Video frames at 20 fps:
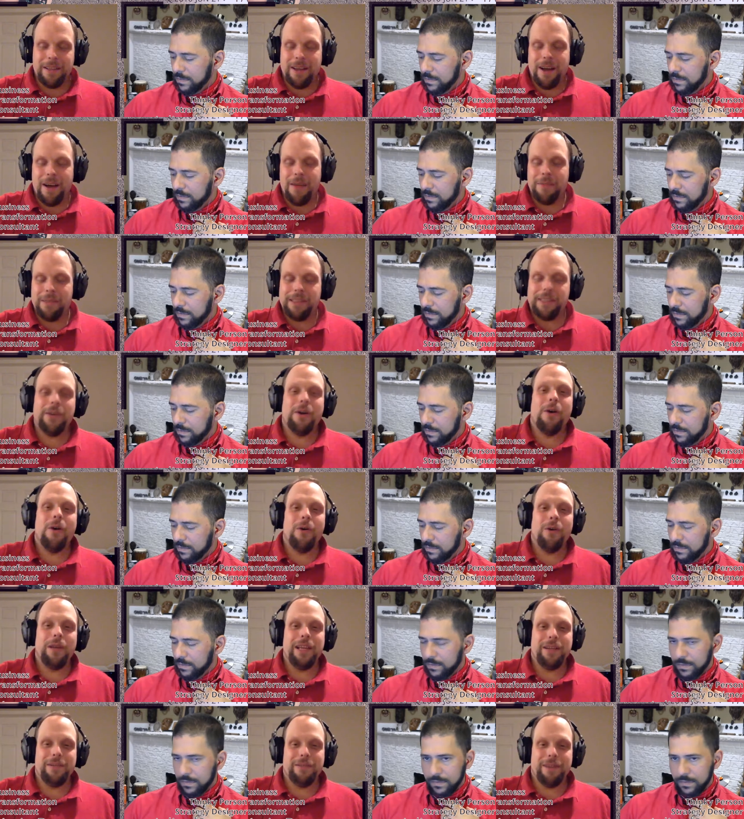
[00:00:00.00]
Speaker 1: almost the
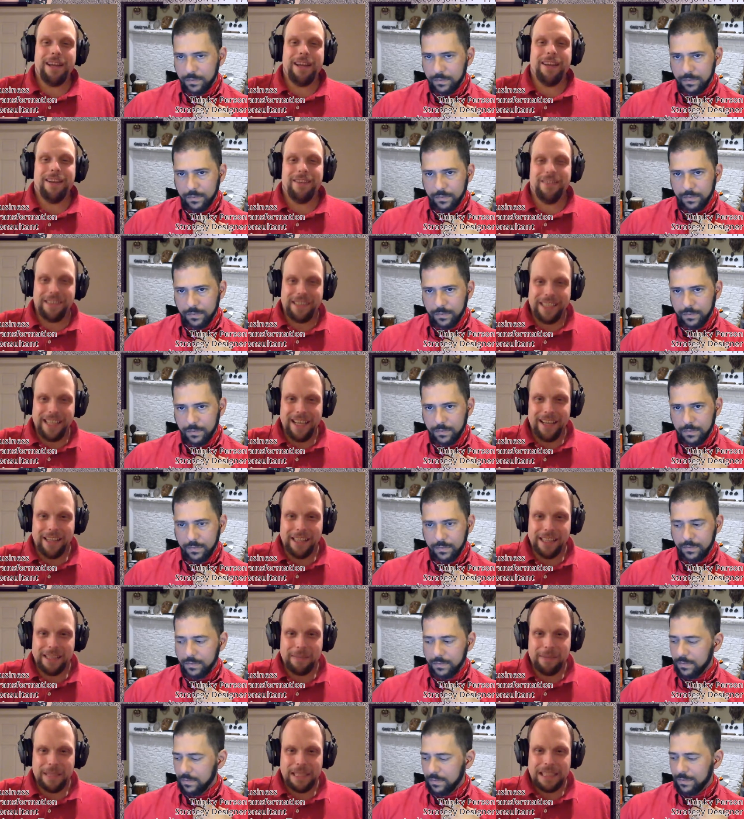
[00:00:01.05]
holy grail of
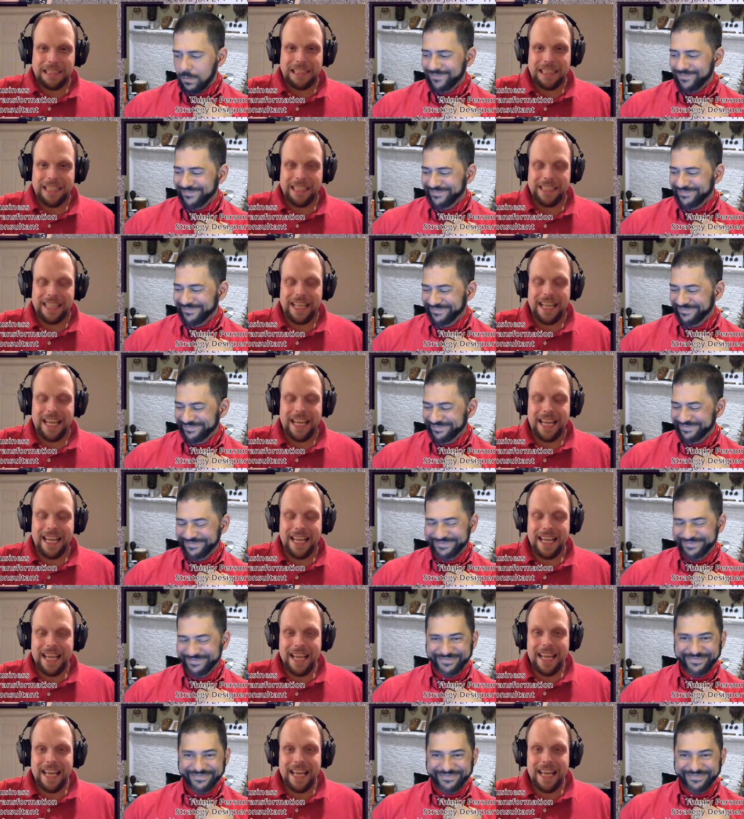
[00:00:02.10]
sales, which is a